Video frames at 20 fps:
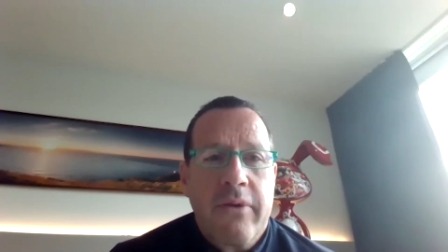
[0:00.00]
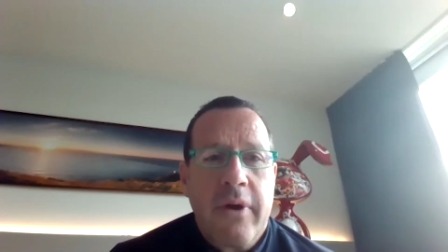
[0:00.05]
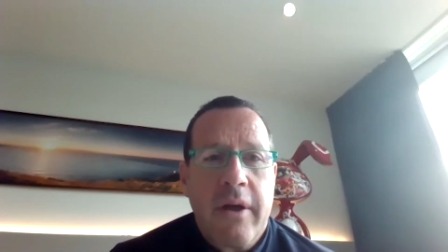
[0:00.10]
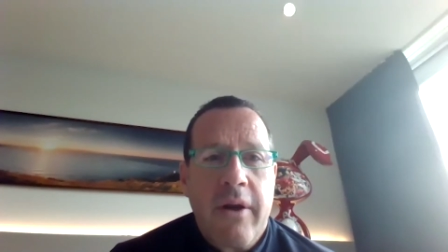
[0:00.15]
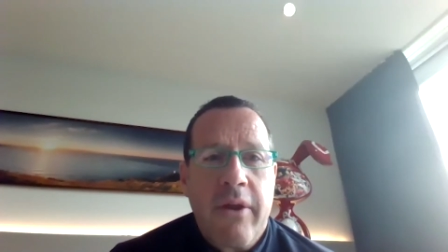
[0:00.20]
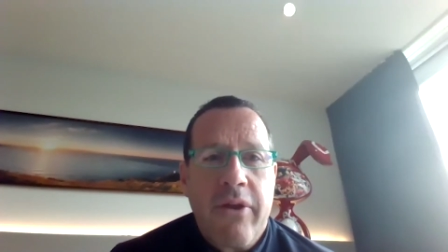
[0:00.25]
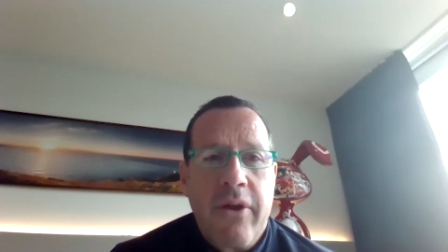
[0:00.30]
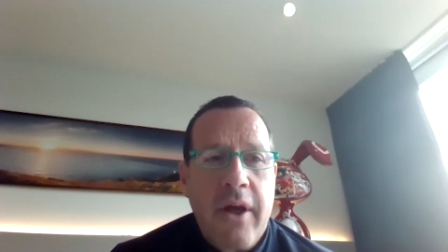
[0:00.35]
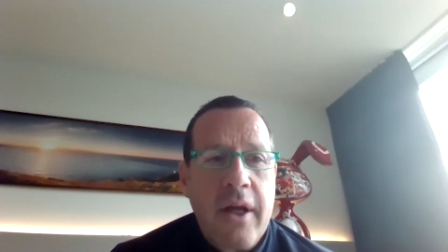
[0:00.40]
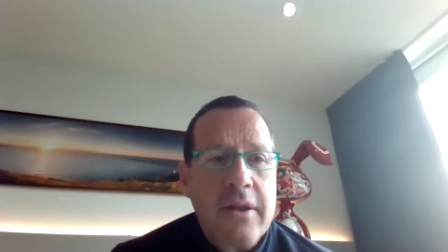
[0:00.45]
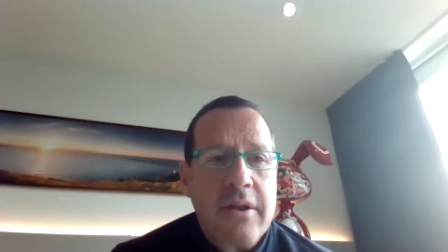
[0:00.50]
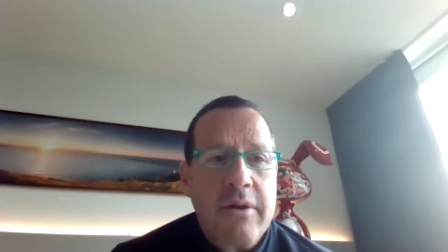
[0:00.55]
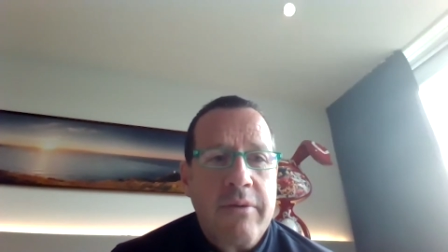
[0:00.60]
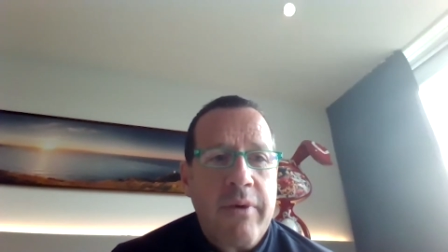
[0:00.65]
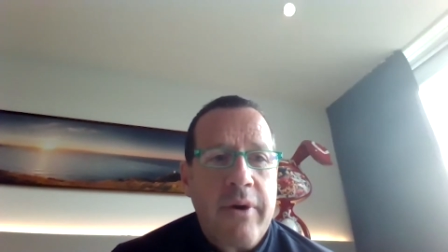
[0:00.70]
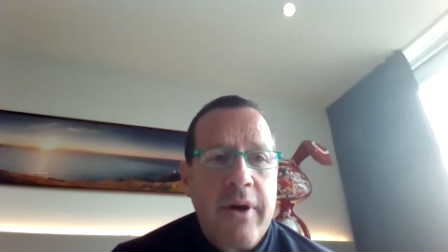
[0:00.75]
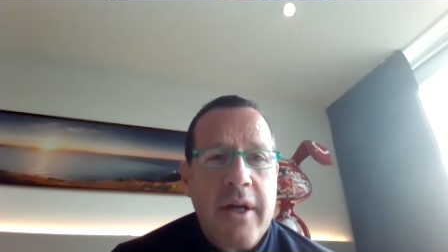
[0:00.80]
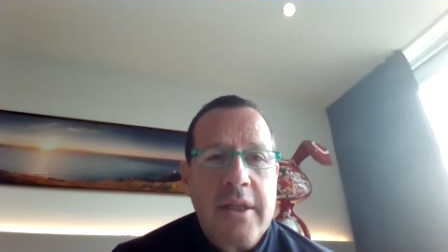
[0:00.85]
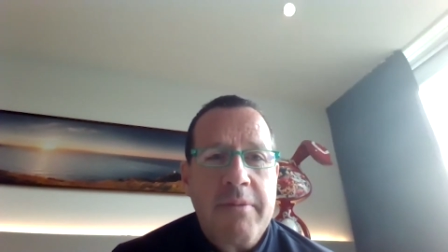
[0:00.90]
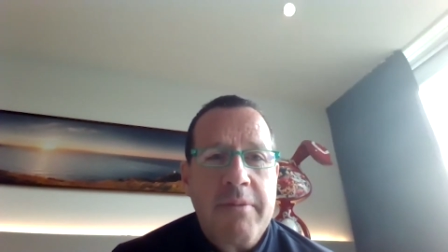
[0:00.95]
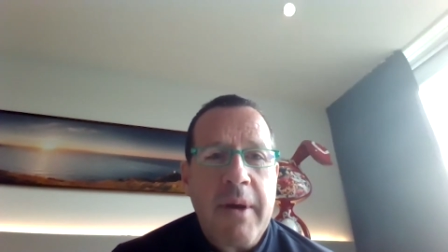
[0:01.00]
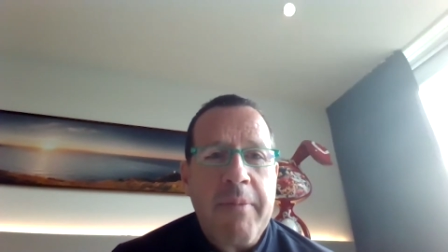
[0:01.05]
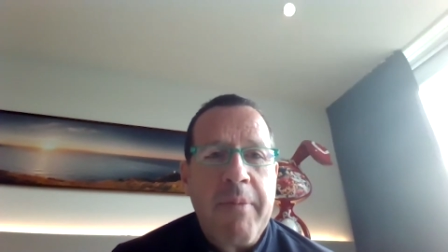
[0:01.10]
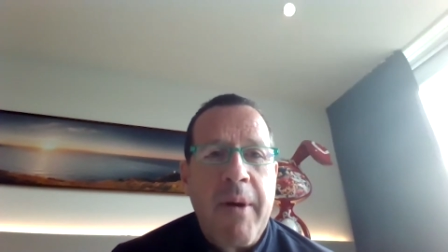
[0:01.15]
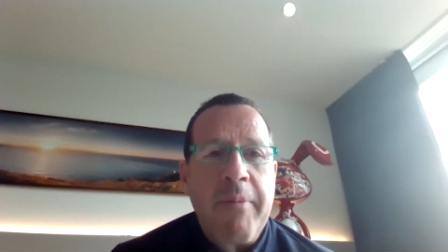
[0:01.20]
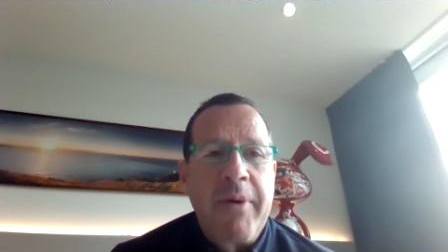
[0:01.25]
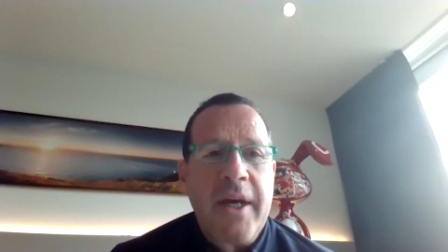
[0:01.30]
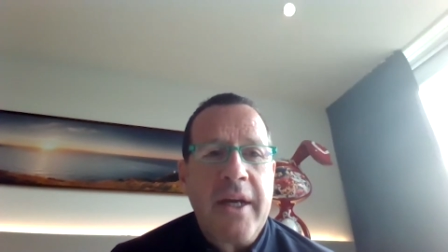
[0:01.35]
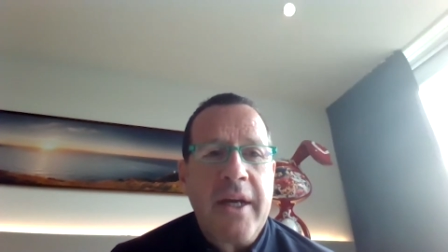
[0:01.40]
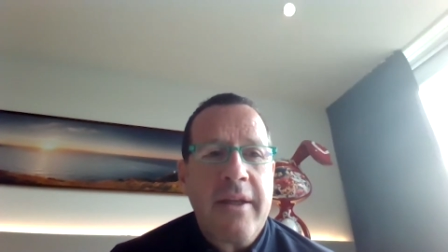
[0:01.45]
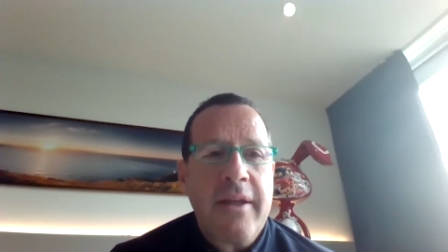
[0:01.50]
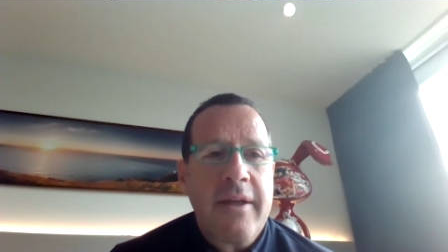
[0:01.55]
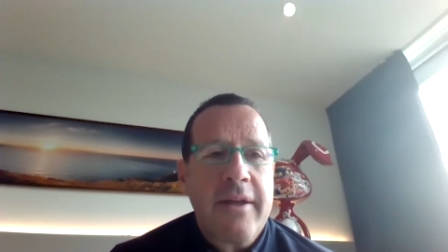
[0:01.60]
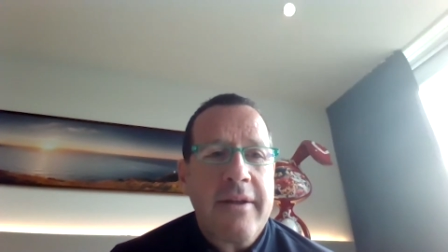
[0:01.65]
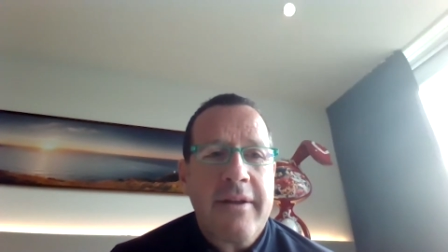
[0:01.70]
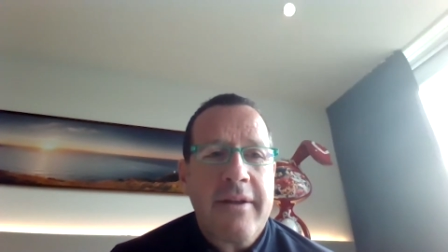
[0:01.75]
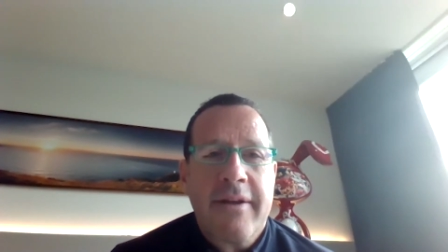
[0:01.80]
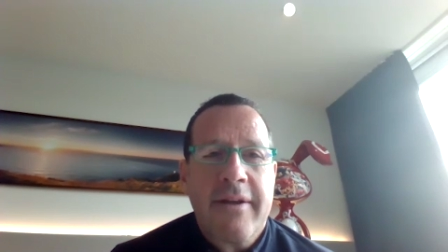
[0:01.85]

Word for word: Anything else you want to ask me, Pumpkin?